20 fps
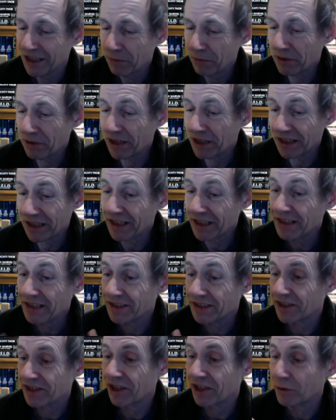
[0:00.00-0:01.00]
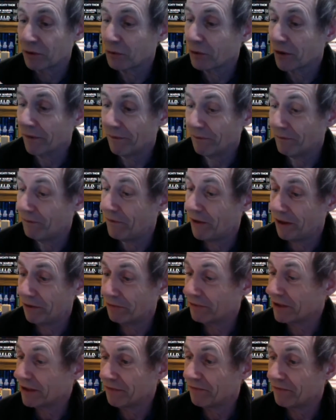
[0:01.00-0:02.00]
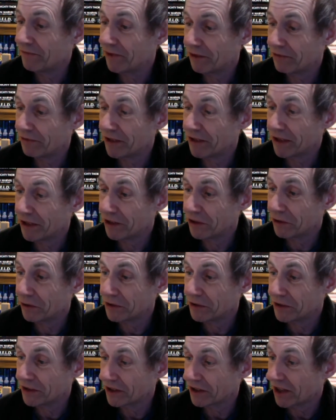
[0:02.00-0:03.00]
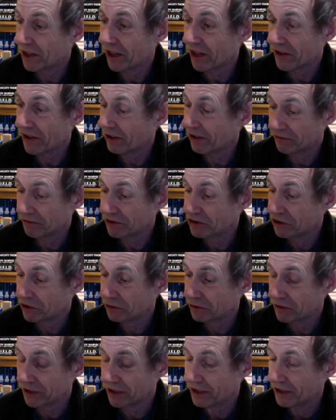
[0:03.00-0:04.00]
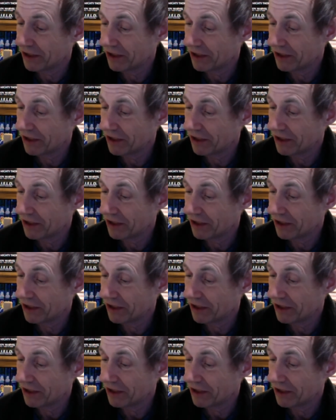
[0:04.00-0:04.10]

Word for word: but I think it's still very, very good. I thoroughly enjoyed it.